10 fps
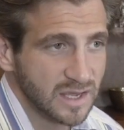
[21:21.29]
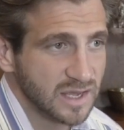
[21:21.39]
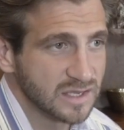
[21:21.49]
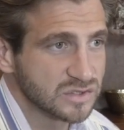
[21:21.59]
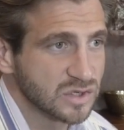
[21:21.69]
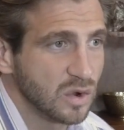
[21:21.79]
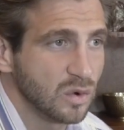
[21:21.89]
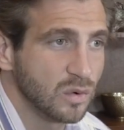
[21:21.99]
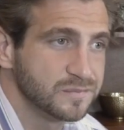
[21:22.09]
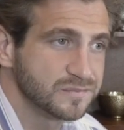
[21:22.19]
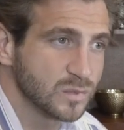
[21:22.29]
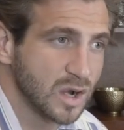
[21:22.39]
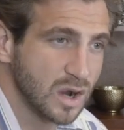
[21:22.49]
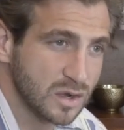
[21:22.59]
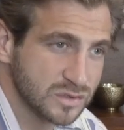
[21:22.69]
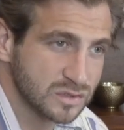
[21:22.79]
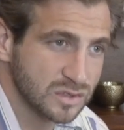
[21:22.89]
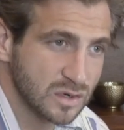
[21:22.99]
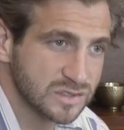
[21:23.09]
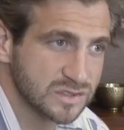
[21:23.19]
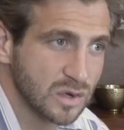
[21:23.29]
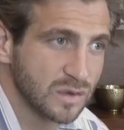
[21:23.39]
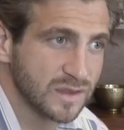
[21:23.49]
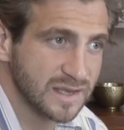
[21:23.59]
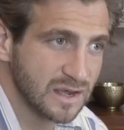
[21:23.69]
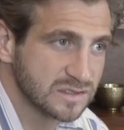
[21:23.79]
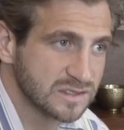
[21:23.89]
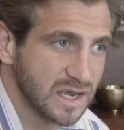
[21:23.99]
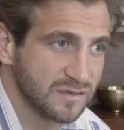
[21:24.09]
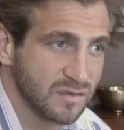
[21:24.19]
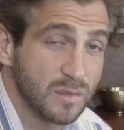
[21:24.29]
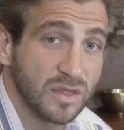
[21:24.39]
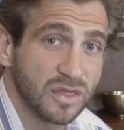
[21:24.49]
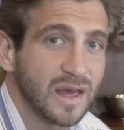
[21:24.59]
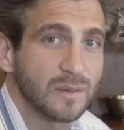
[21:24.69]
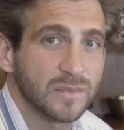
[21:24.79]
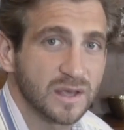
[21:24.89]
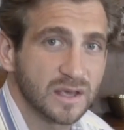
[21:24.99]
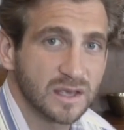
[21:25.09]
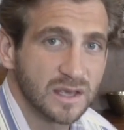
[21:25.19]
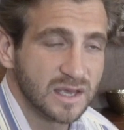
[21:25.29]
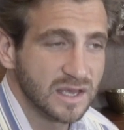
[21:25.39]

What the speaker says: And so what I also noticed though on the downside of a month that big